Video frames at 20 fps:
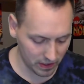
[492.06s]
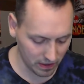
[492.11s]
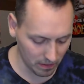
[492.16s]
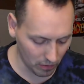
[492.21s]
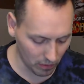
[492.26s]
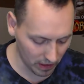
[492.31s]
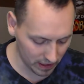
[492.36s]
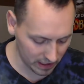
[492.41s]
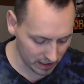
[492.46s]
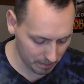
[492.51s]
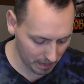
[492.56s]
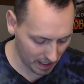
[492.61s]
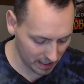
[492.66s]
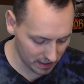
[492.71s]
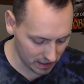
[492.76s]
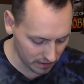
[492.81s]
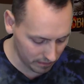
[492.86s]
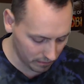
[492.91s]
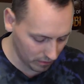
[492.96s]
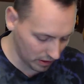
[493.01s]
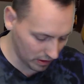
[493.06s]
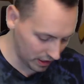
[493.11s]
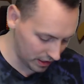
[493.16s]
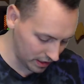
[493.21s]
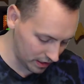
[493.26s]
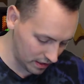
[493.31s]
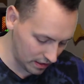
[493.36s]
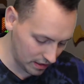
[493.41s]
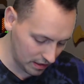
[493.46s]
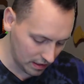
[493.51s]
expensive one.
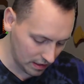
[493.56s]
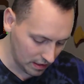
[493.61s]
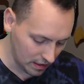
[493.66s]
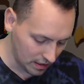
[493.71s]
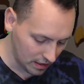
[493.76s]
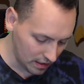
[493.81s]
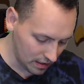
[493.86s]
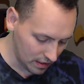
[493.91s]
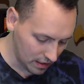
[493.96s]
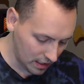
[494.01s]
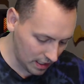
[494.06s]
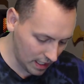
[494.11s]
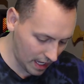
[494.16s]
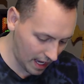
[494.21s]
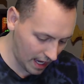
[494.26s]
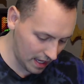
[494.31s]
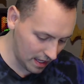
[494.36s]
Yeah,